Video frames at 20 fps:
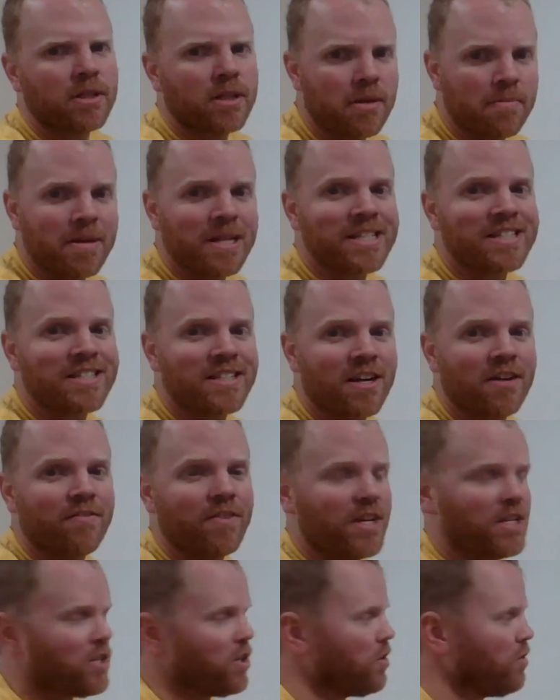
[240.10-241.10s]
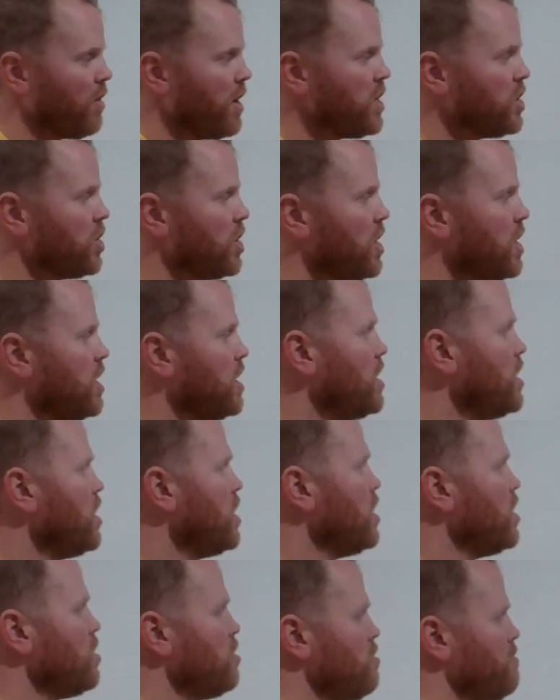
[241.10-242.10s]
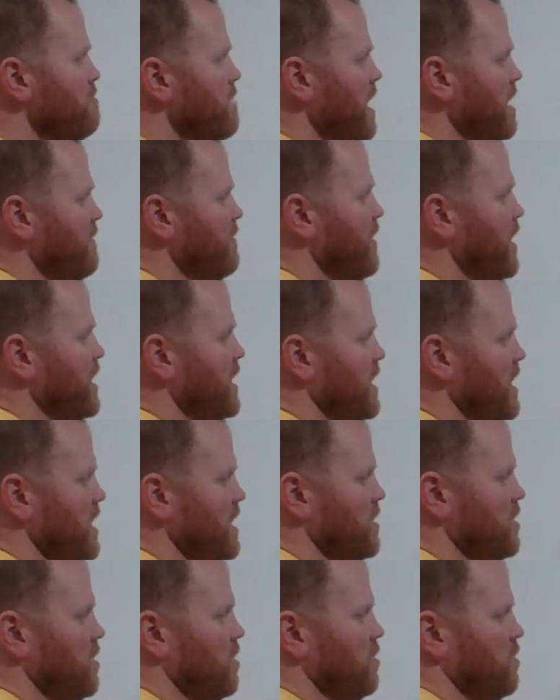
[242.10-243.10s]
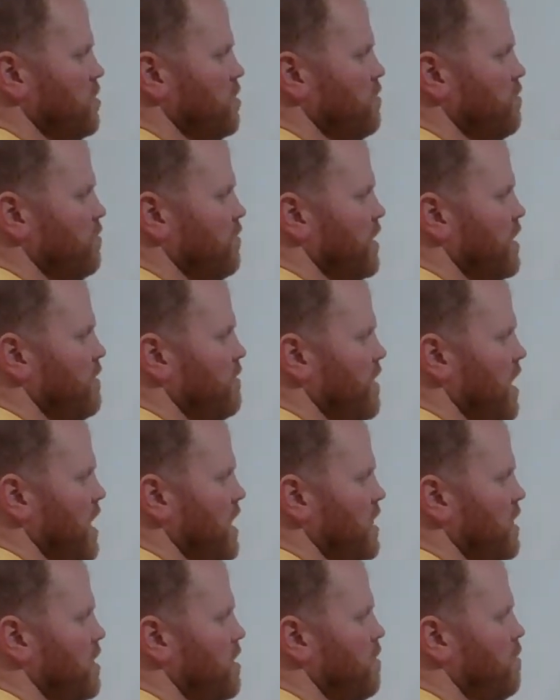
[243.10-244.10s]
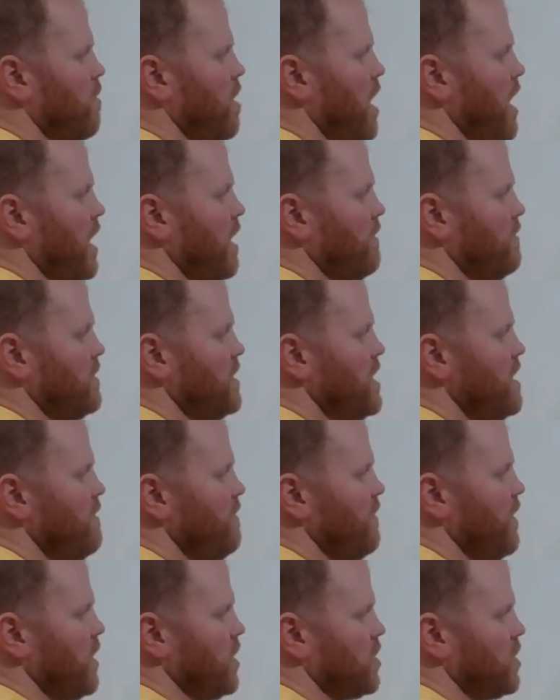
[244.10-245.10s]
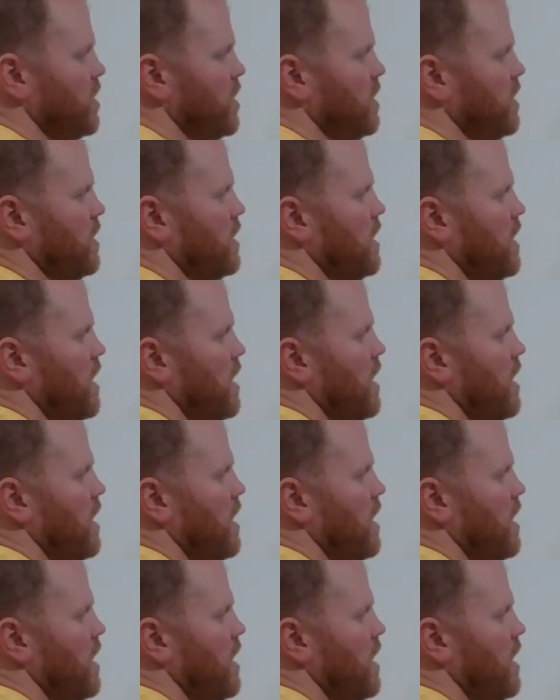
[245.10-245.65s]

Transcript: limits of integration, you might find it easier to rewrite the y of t function